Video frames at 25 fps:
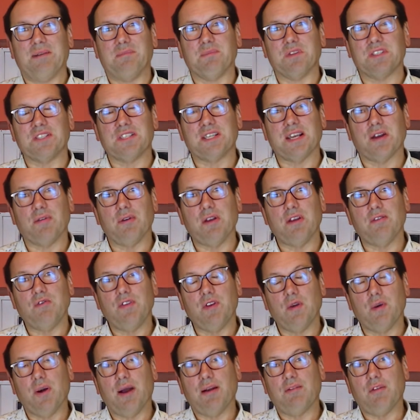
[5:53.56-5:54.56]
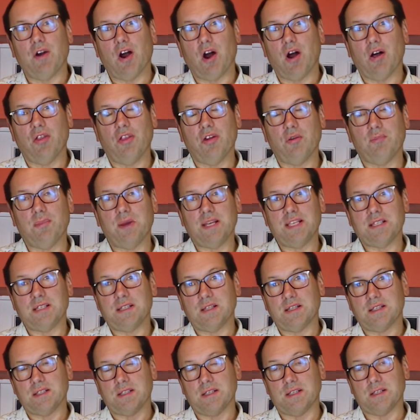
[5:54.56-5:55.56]
So if you have other
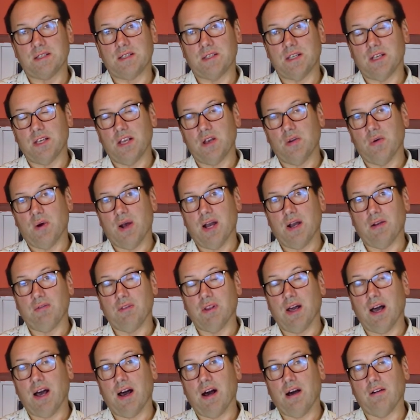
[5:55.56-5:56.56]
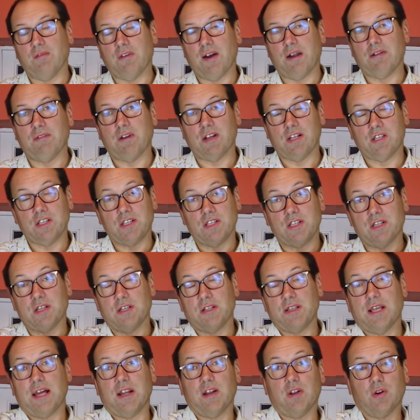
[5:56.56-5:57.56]
businesses that you own that are VAT
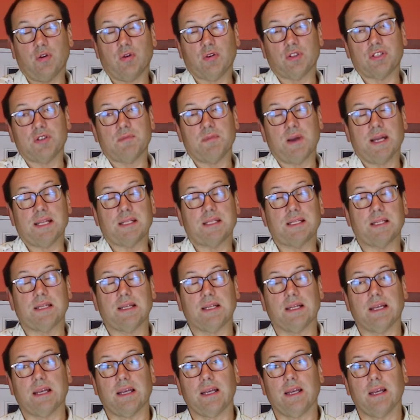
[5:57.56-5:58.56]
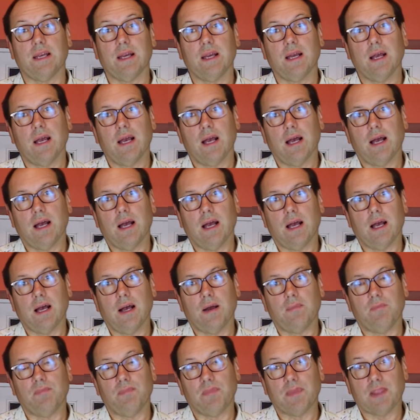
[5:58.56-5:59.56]
registered, then automatically,
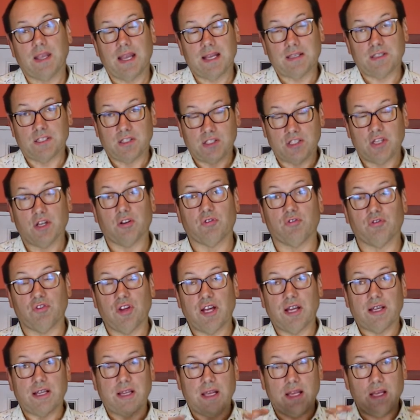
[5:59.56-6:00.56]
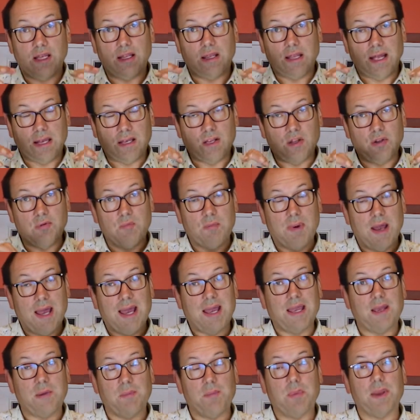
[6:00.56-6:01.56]
as a sole trade, then you
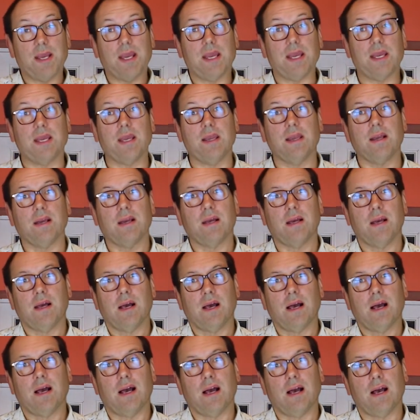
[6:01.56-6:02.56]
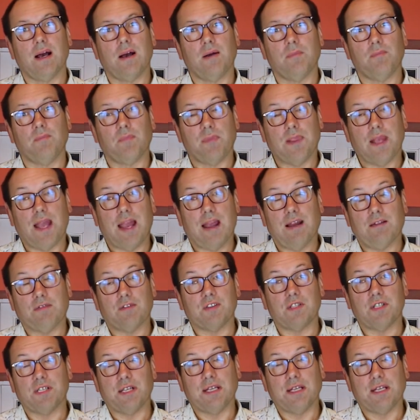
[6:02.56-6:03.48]
may have to